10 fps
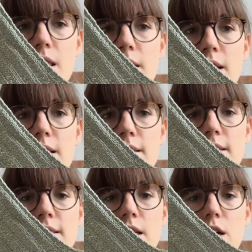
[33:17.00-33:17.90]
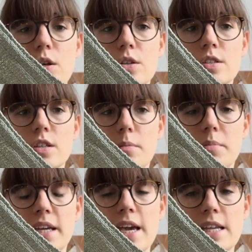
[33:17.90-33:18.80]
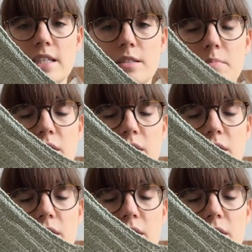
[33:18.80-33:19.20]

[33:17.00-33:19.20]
This looks complicated, but